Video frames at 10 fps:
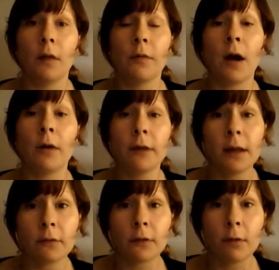that I've
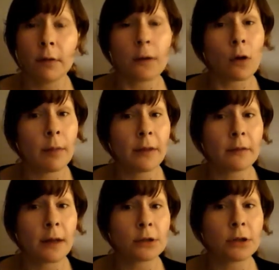linked to in the comments
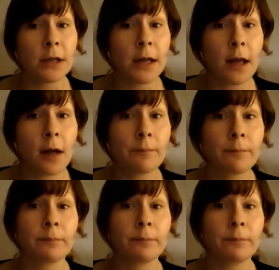section here